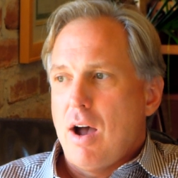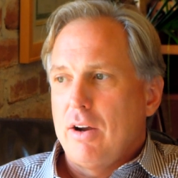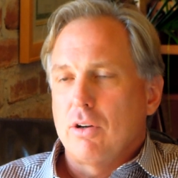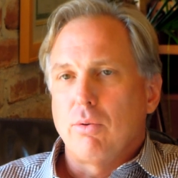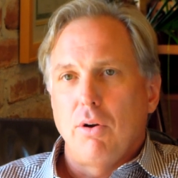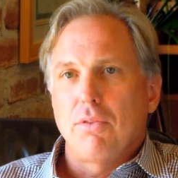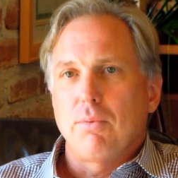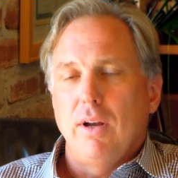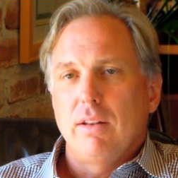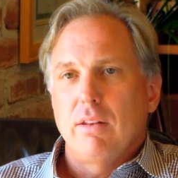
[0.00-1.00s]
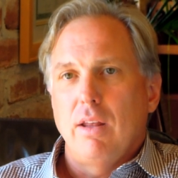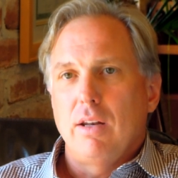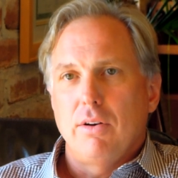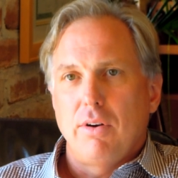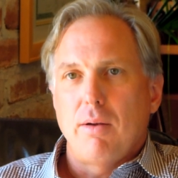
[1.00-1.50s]
higher growth rate
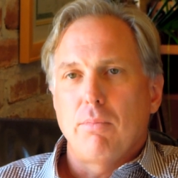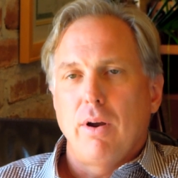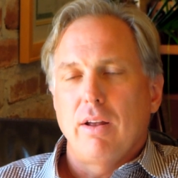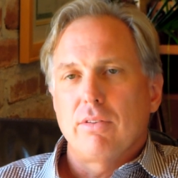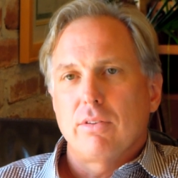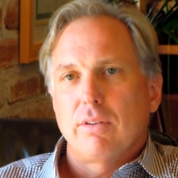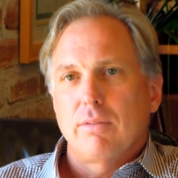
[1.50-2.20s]
than internet brands.